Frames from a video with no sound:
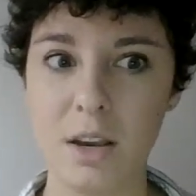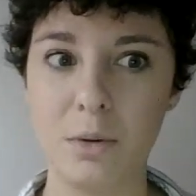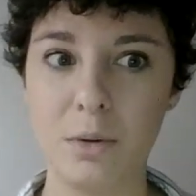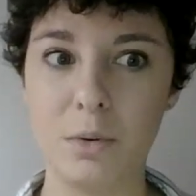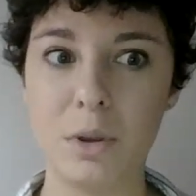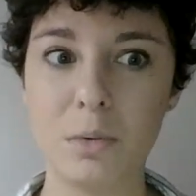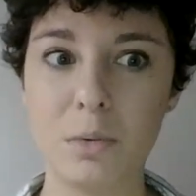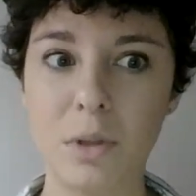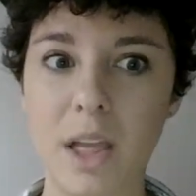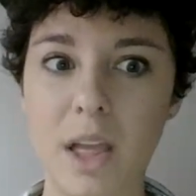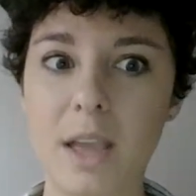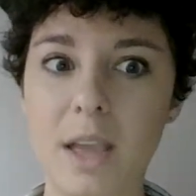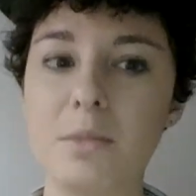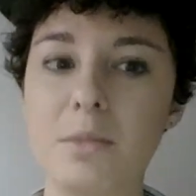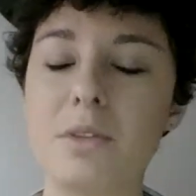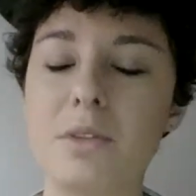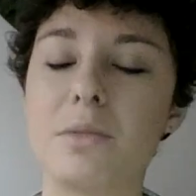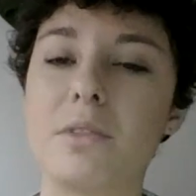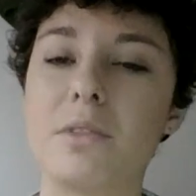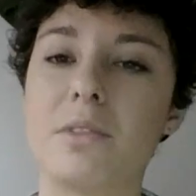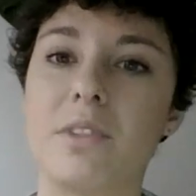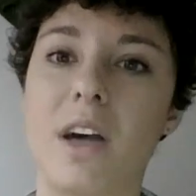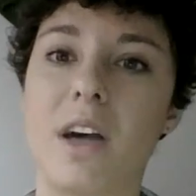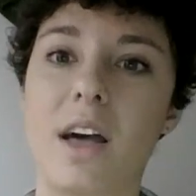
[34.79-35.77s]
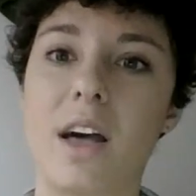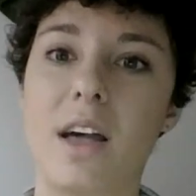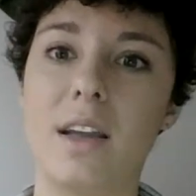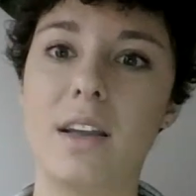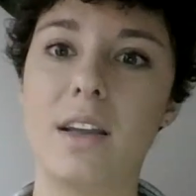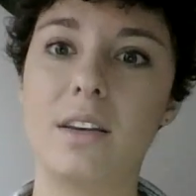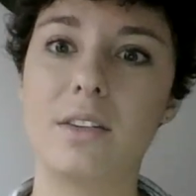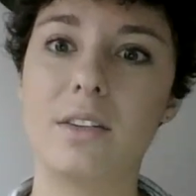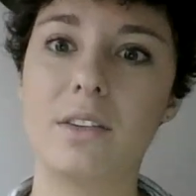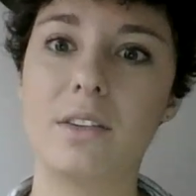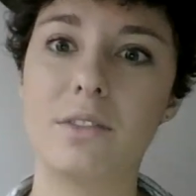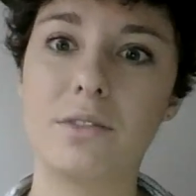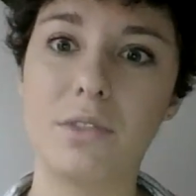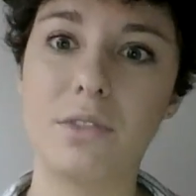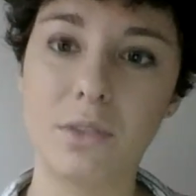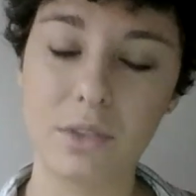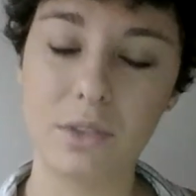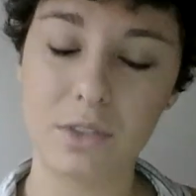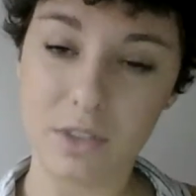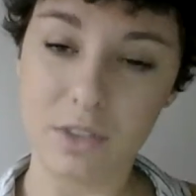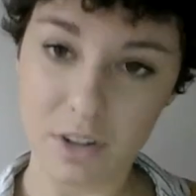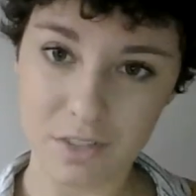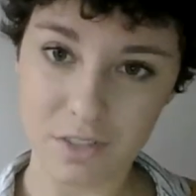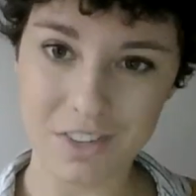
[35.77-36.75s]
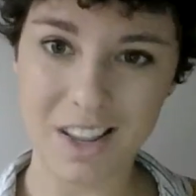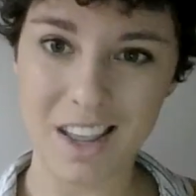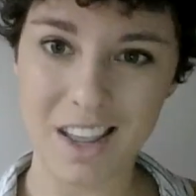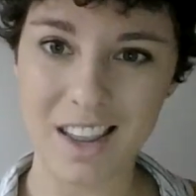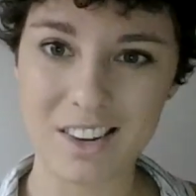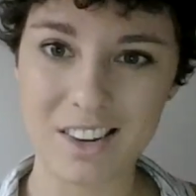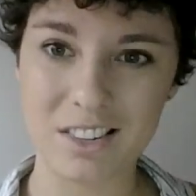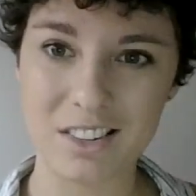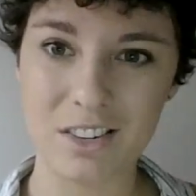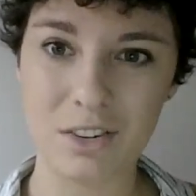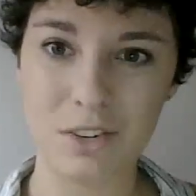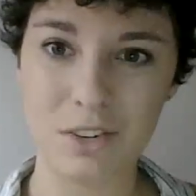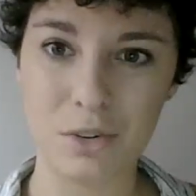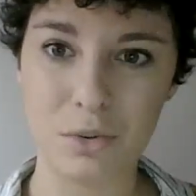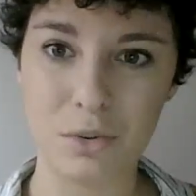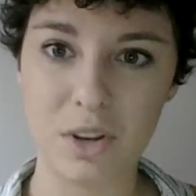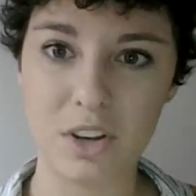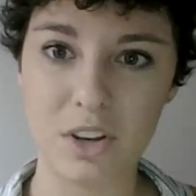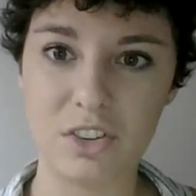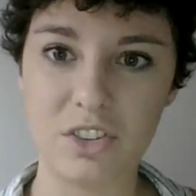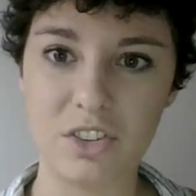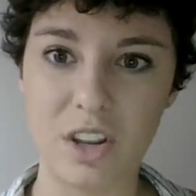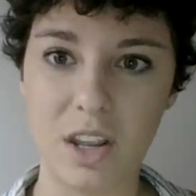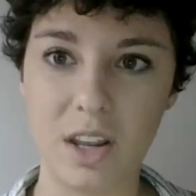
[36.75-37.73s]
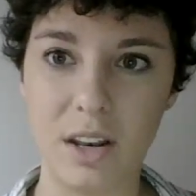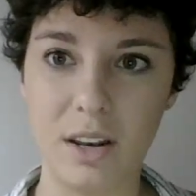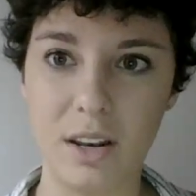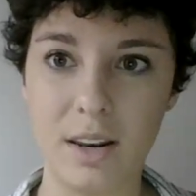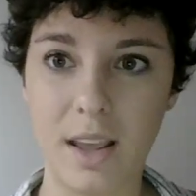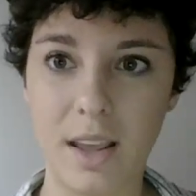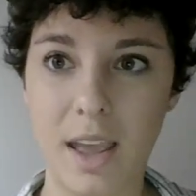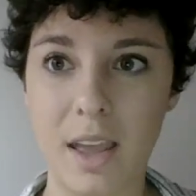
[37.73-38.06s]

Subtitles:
we will aim to provide full certification tuition